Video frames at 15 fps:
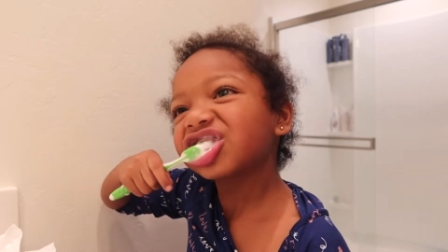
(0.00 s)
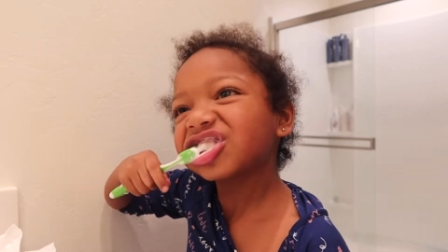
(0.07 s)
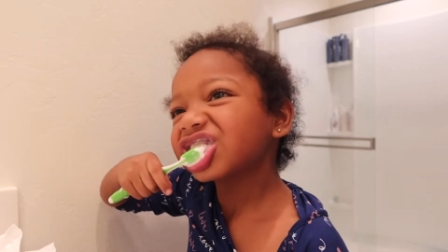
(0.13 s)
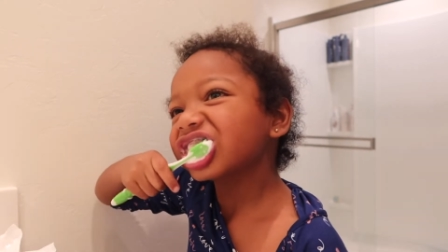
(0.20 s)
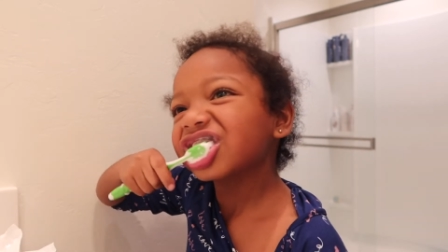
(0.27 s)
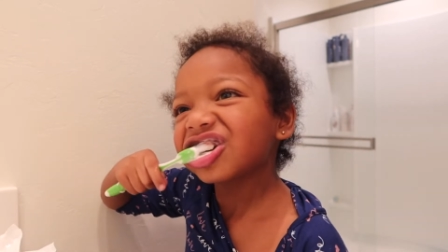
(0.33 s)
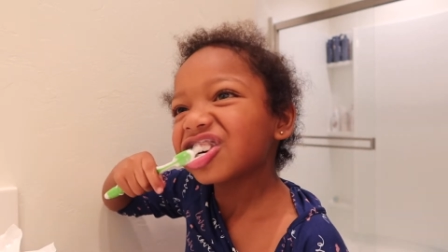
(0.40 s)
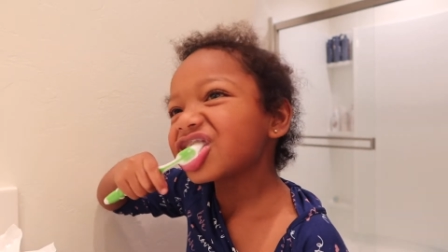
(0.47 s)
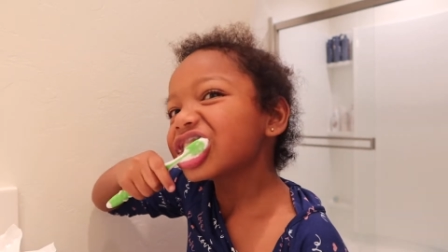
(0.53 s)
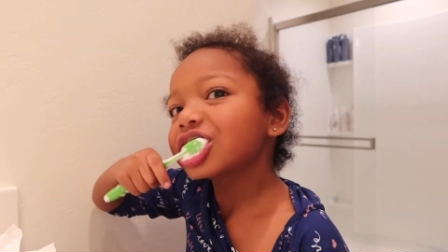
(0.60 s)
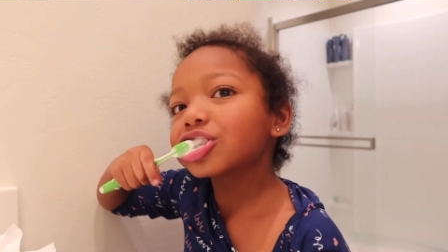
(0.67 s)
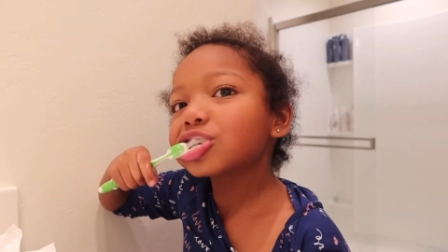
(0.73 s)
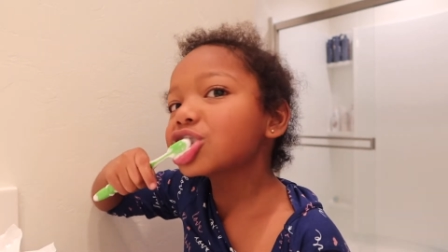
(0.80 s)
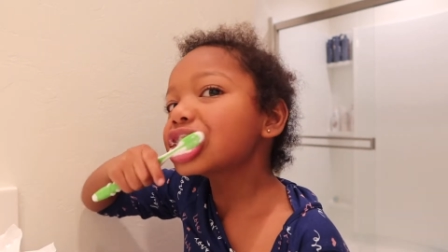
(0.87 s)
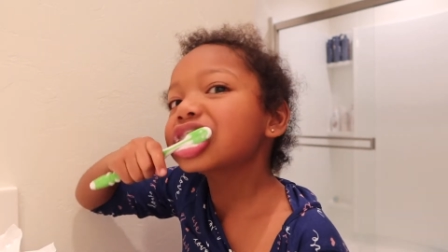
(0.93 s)
Okay,
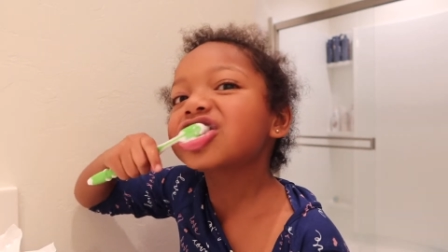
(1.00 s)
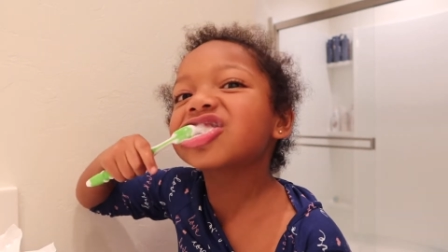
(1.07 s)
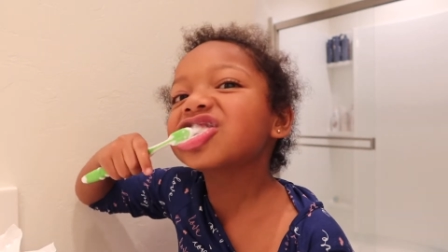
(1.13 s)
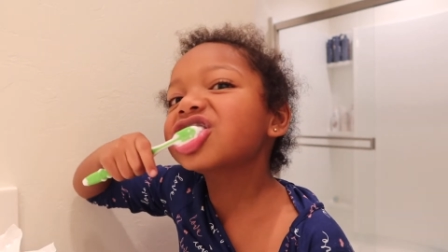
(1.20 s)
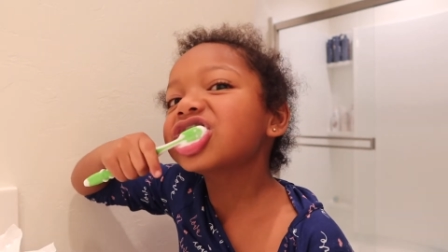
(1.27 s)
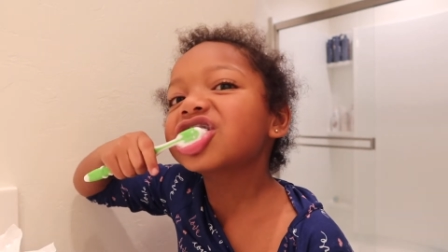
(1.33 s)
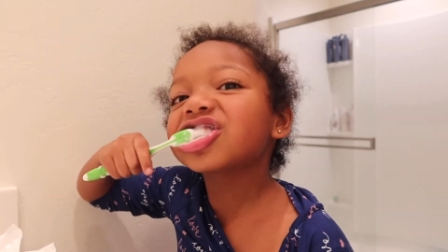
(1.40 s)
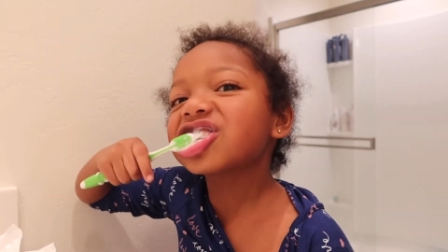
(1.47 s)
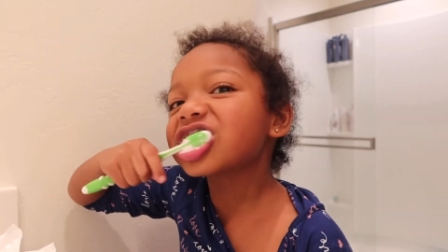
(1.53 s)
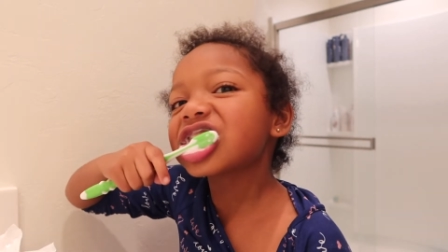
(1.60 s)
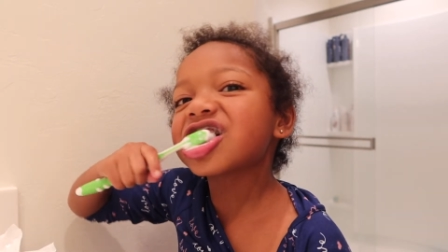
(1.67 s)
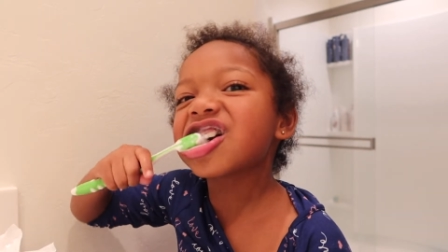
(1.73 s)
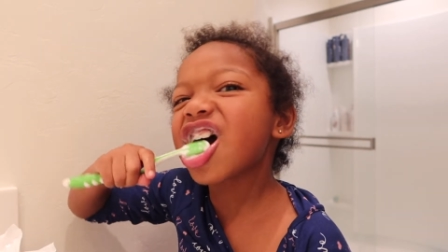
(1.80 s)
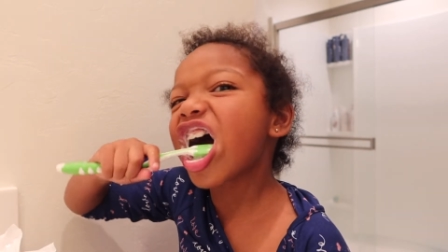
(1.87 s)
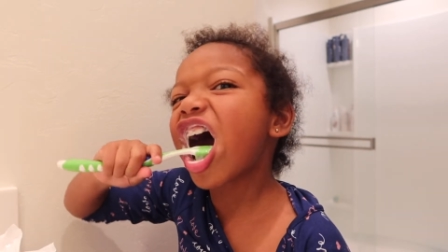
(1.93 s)
unicorns, so
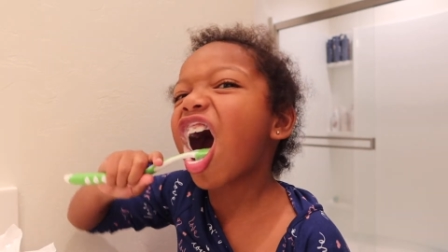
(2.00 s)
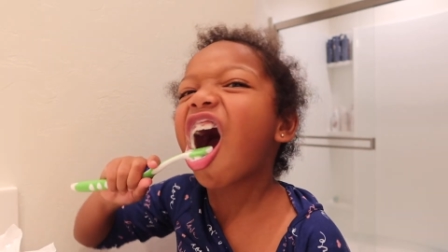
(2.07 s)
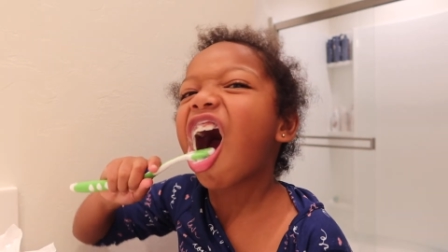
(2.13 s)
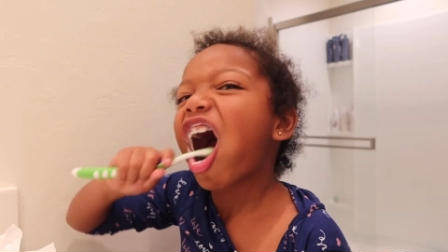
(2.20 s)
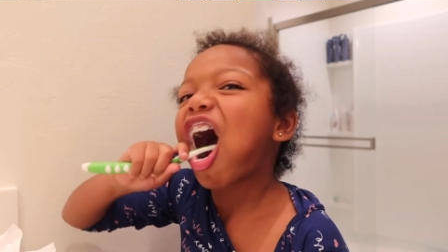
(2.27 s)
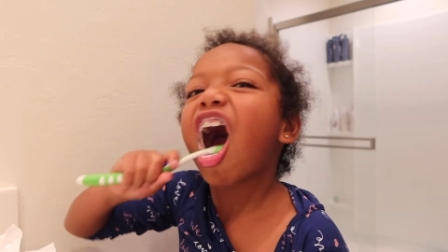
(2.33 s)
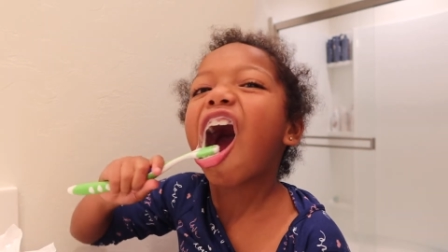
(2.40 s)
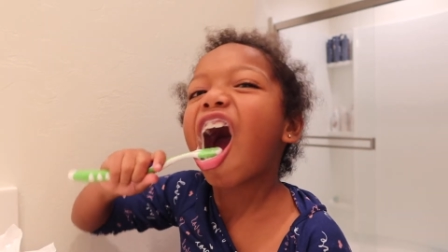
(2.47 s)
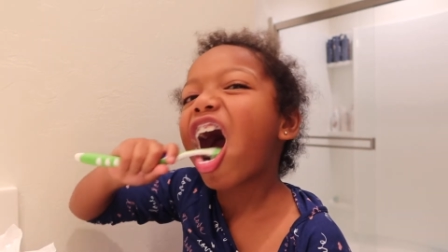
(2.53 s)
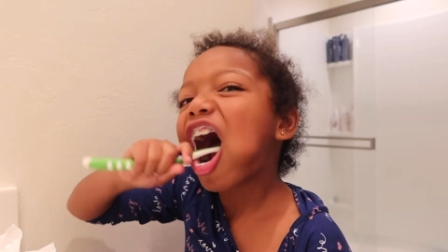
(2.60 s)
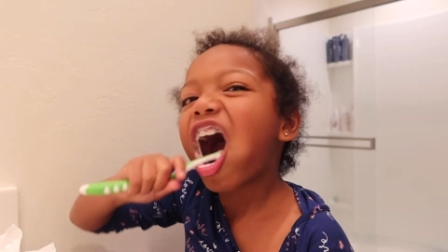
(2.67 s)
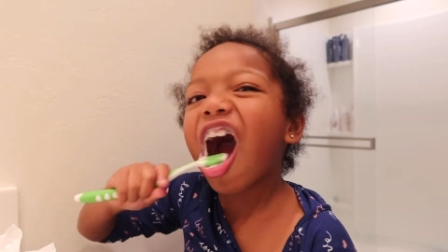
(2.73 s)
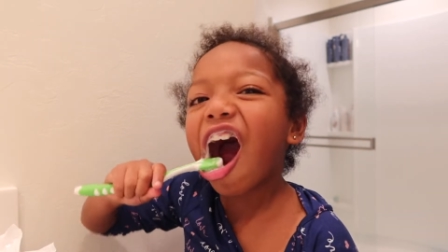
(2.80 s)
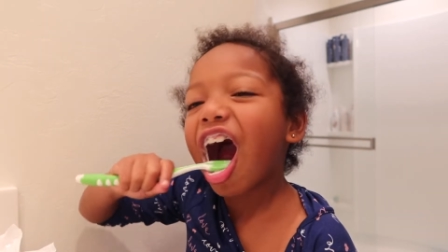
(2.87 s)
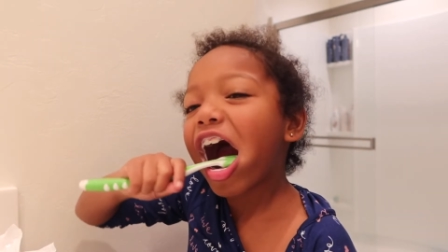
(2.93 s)
I got
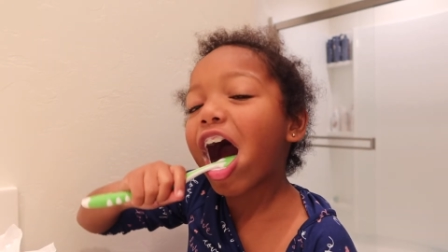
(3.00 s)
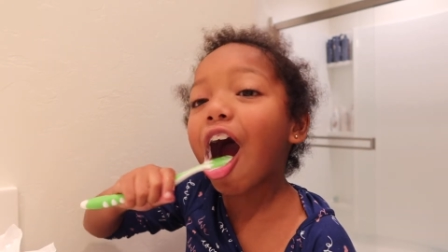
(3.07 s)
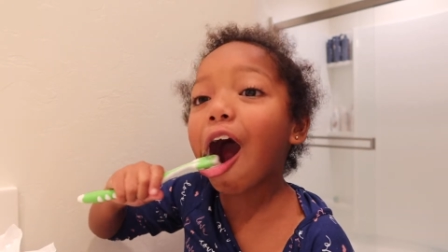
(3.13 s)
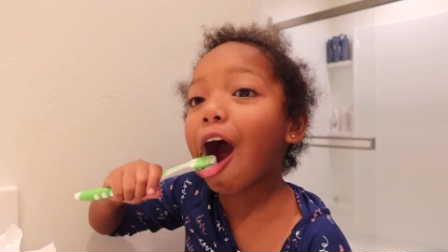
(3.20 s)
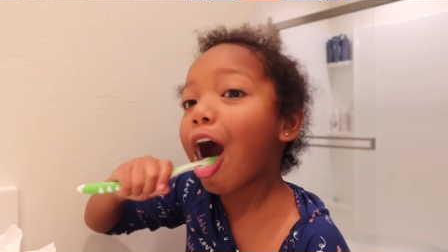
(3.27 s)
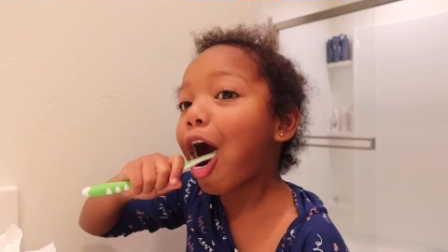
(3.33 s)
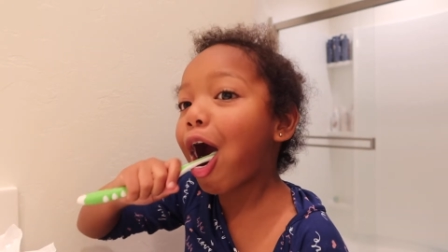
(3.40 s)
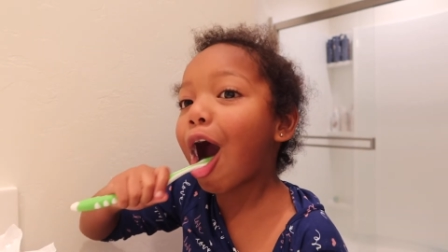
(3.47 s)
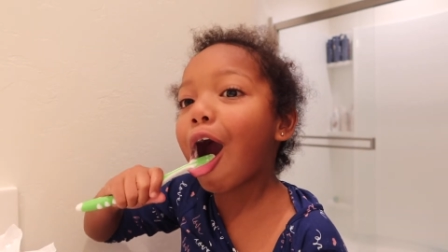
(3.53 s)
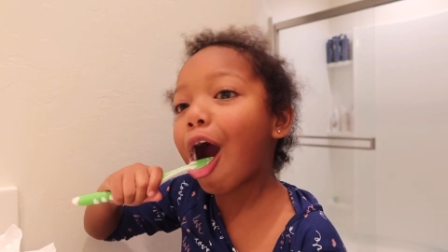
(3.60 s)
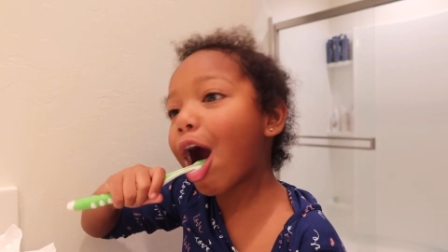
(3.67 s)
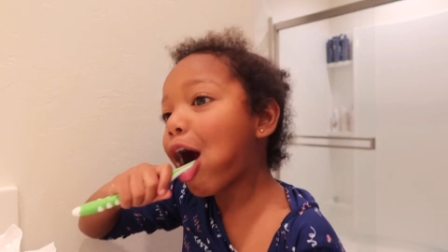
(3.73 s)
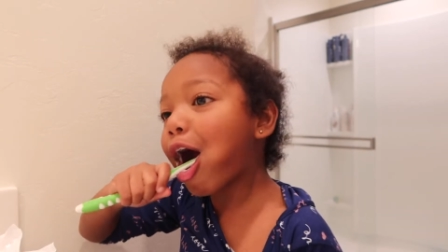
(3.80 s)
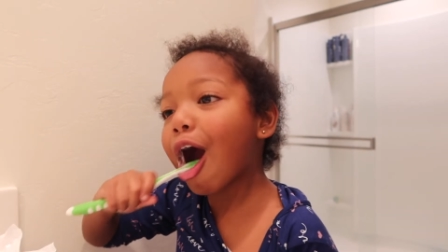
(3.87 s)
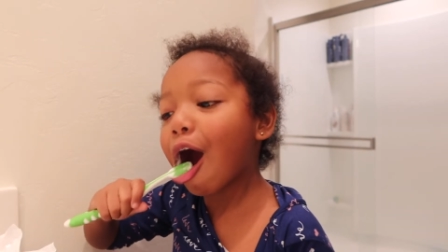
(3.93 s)
Kaidence's
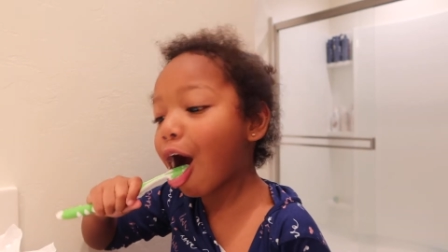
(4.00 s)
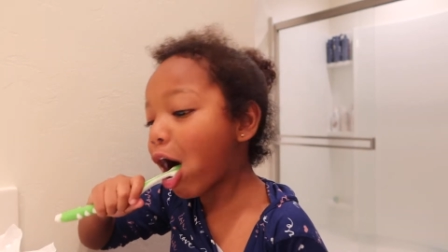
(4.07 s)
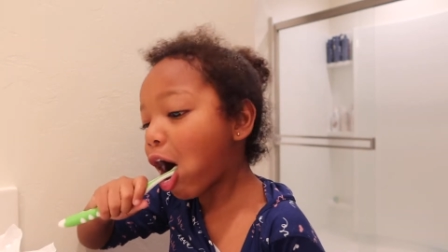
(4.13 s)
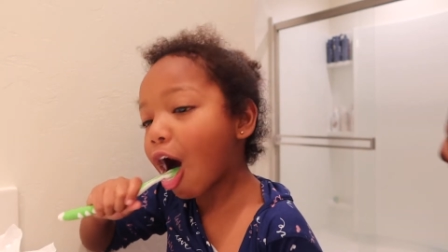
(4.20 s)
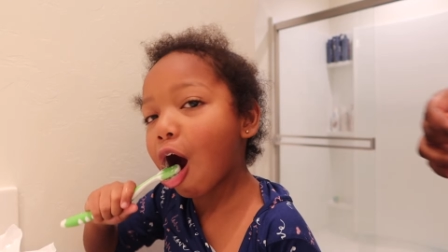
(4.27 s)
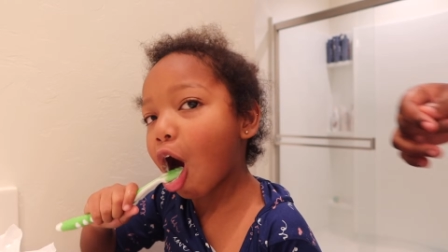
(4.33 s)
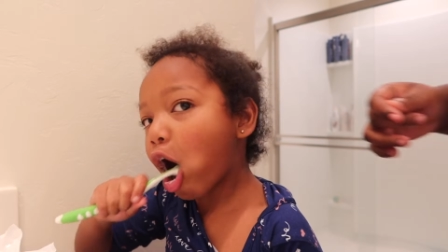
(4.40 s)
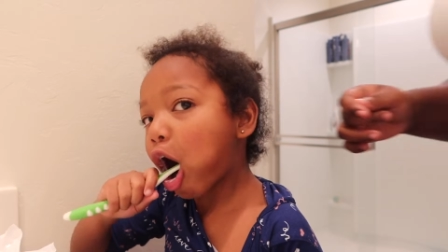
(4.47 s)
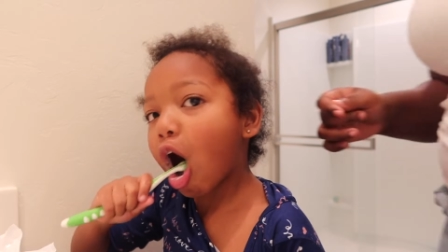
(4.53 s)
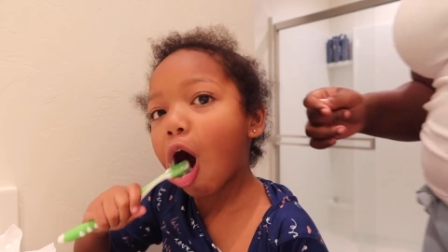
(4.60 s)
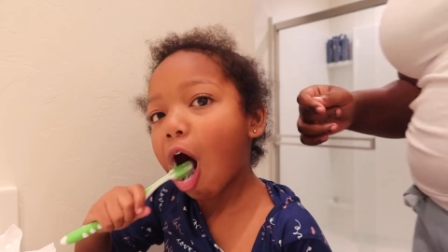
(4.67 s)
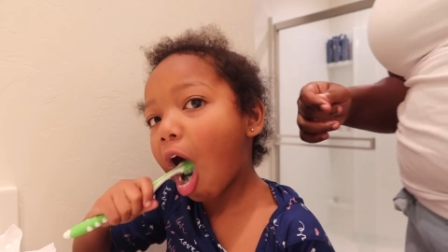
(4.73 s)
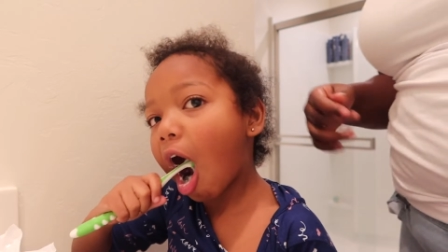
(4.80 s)
hair stuff,